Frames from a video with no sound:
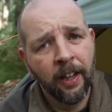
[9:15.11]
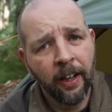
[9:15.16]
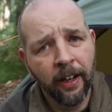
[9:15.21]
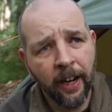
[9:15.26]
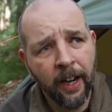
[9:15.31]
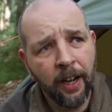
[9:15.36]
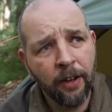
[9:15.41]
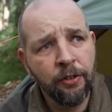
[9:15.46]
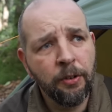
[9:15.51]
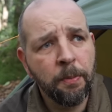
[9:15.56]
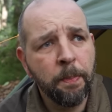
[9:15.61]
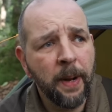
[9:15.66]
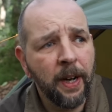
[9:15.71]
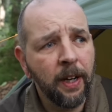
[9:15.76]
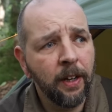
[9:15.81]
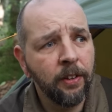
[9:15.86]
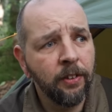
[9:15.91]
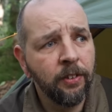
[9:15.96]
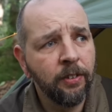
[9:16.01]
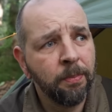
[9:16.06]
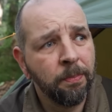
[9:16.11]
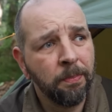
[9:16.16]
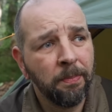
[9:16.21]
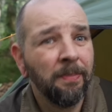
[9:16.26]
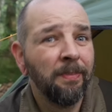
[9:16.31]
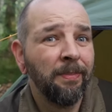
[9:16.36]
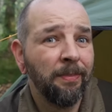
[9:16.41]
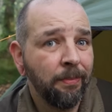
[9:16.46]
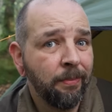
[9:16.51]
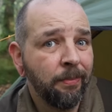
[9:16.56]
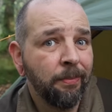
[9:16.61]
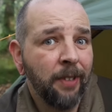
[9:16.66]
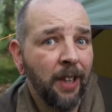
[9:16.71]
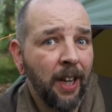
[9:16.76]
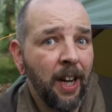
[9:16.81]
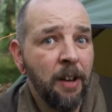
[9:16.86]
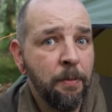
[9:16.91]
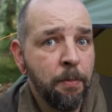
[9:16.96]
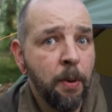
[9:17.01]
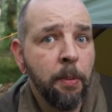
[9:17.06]
At £100,
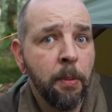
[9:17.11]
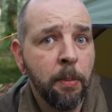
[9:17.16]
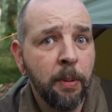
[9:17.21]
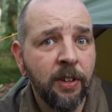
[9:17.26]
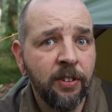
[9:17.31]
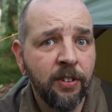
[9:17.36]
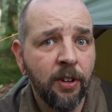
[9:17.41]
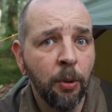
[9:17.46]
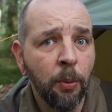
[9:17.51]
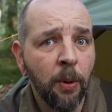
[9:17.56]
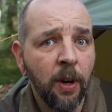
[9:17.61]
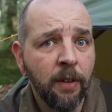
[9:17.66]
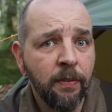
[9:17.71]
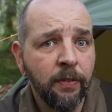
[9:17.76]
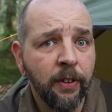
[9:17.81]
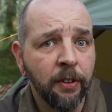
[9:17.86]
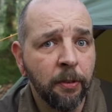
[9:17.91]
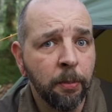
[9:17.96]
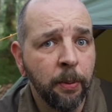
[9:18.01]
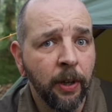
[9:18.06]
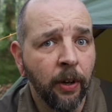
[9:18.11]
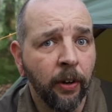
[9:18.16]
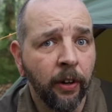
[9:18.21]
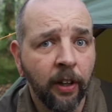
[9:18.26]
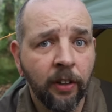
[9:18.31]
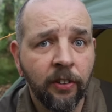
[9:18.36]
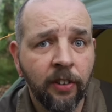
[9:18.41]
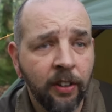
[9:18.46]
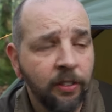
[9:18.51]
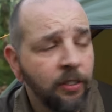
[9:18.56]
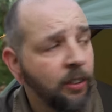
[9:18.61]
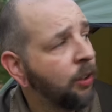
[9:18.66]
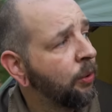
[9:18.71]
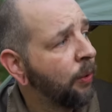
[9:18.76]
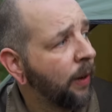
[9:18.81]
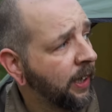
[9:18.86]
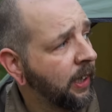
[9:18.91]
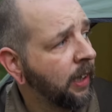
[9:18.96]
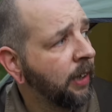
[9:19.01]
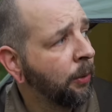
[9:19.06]
it's probably still worth it, to be honest. It's a
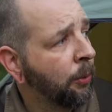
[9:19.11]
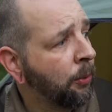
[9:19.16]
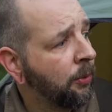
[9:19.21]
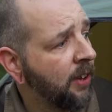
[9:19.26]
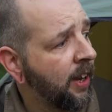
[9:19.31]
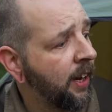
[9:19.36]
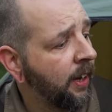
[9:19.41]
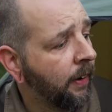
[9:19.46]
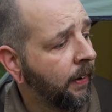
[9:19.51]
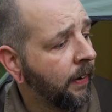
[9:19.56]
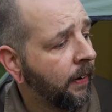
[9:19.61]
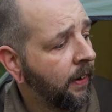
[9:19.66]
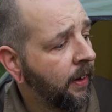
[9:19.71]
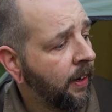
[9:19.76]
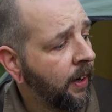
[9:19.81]
great little tent.